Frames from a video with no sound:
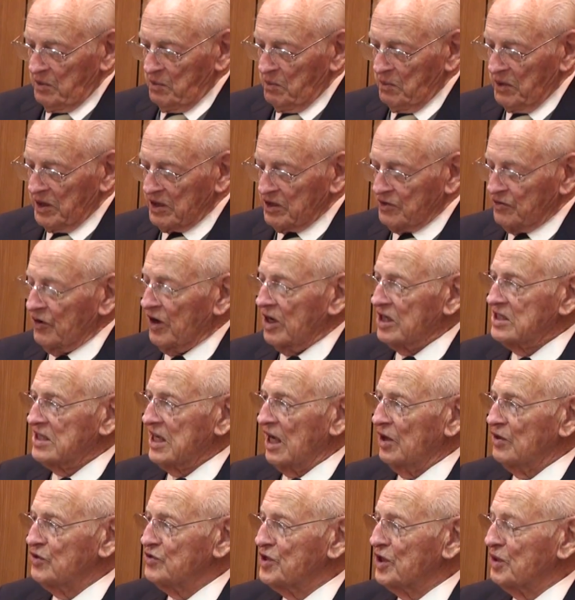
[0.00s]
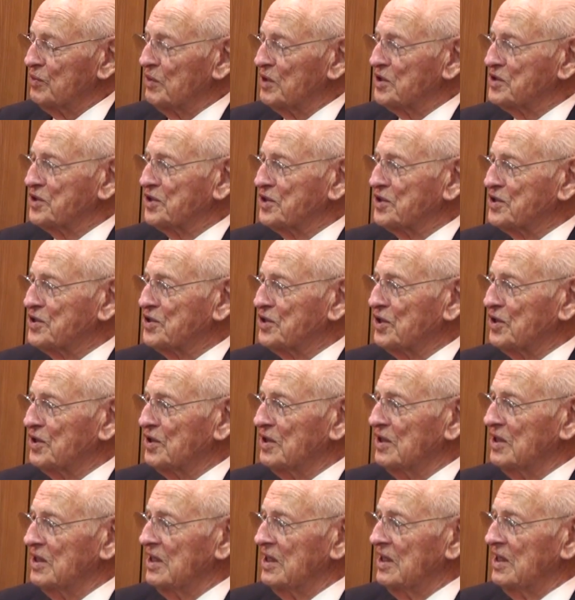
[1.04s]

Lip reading: But as far as housing was concerned,